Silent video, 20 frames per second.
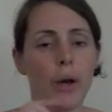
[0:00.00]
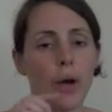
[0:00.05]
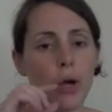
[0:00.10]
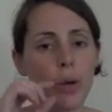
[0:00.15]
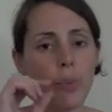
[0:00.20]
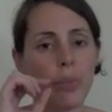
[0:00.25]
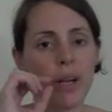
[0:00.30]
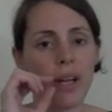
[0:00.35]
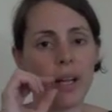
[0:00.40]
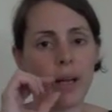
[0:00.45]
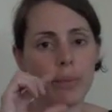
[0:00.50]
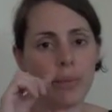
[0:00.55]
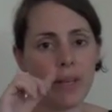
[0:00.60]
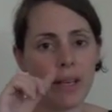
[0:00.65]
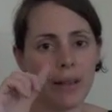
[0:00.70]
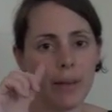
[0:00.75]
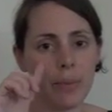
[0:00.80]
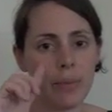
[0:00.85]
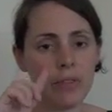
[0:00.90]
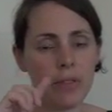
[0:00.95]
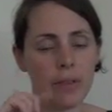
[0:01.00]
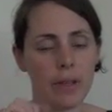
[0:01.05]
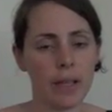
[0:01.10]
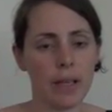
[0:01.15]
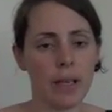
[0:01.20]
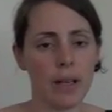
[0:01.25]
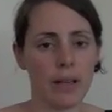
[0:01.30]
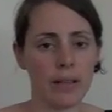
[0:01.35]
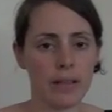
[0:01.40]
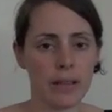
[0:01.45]
opening up their lips
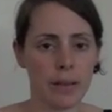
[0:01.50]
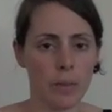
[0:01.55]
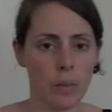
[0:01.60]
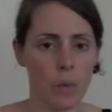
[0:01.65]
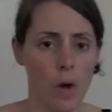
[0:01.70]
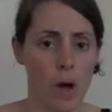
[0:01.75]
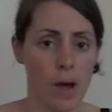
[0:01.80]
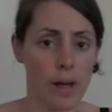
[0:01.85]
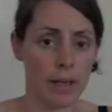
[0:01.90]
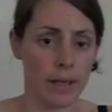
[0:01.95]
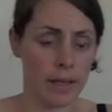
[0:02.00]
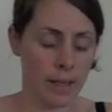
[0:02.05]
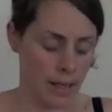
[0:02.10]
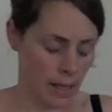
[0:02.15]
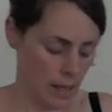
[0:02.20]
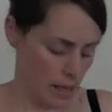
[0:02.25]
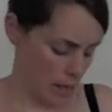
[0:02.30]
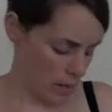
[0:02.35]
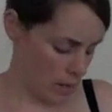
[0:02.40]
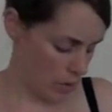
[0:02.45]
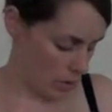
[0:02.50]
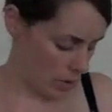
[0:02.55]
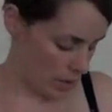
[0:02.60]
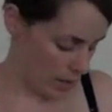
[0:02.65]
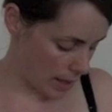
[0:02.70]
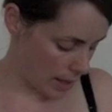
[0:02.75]
really nicely and wide. You